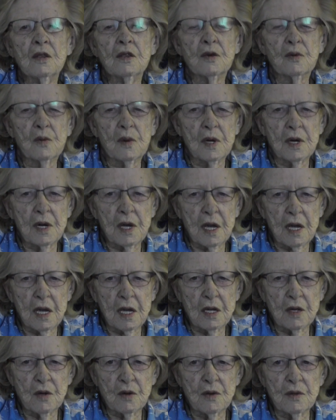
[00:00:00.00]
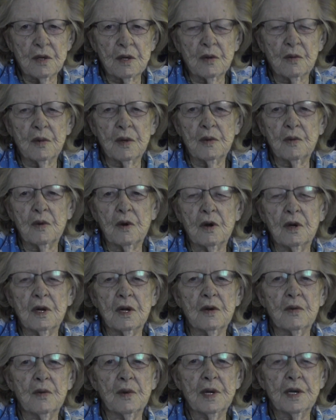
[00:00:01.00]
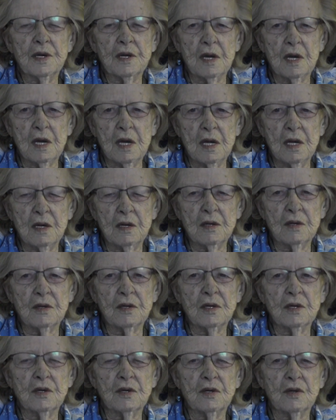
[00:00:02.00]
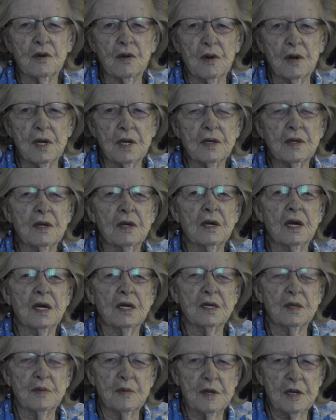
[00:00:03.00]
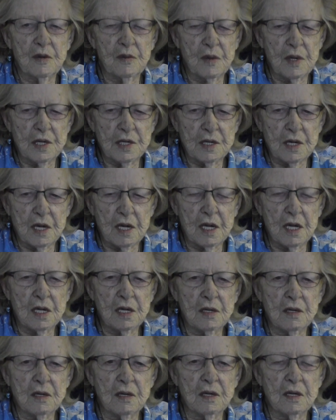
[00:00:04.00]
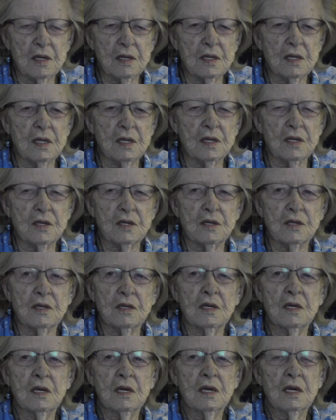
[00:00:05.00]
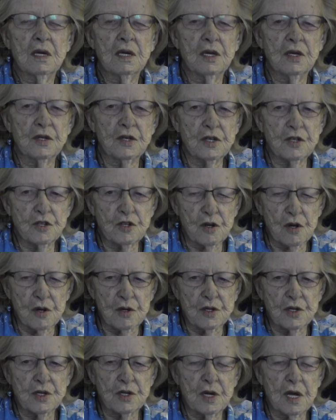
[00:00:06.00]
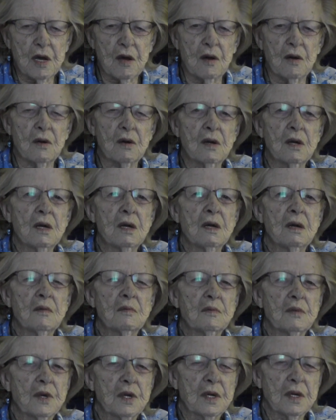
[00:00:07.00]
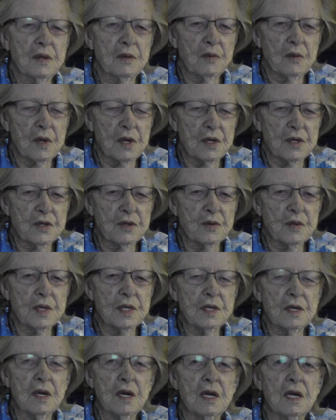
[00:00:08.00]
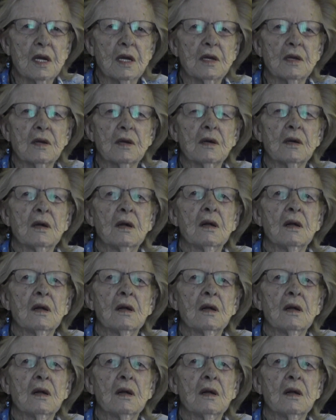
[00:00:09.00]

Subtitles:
The one hangar that we wanted retained is historic. That has been retained, and it's a church now, but it was retained.